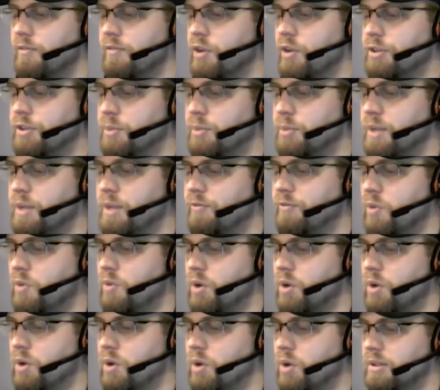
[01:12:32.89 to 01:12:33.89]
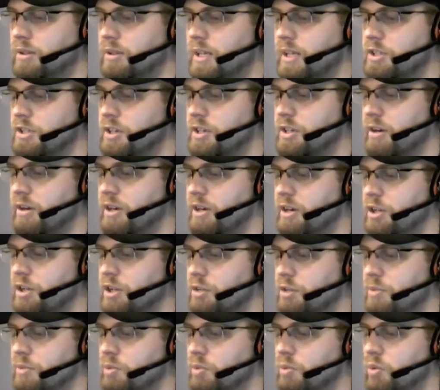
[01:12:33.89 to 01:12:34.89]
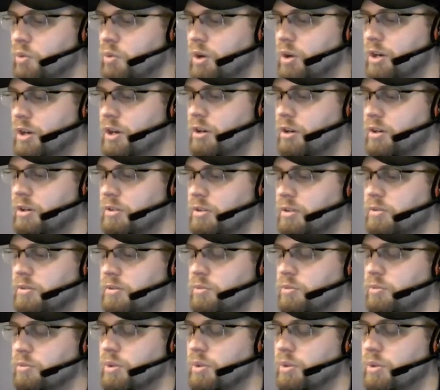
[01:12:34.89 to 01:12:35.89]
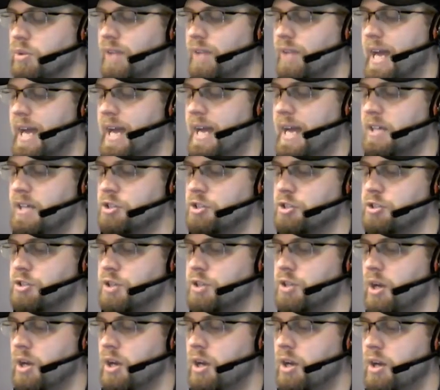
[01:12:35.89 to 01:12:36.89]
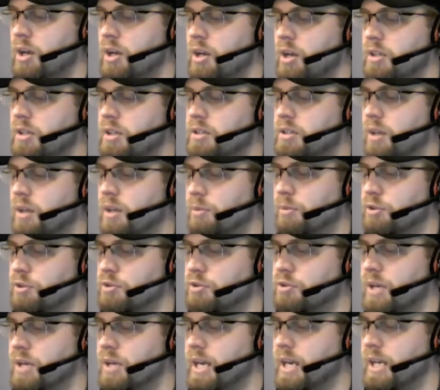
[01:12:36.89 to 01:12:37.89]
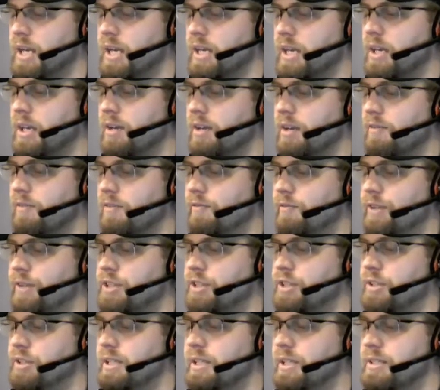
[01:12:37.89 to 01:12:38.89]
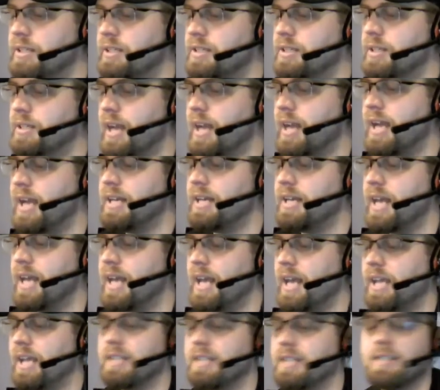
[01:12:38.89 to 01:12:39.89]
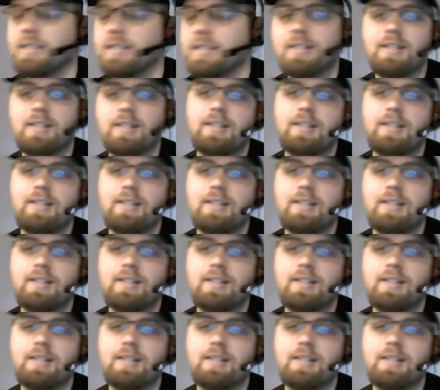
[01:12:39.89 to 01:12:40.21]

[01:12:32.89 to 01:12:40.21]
Other creatures you control have haste, and you can pay 1 white and tap her to untap target creature.